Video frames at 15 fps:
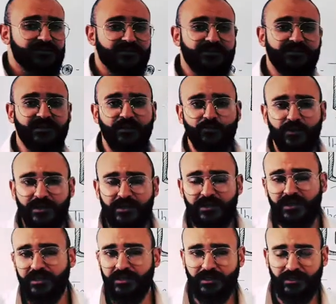is the way
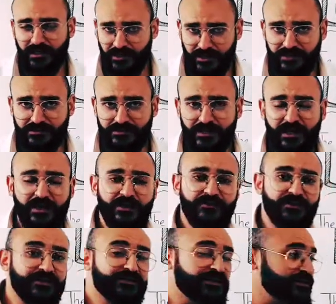he is,
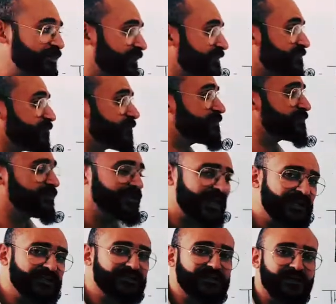this is his
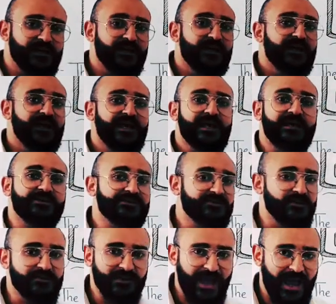personality, he is not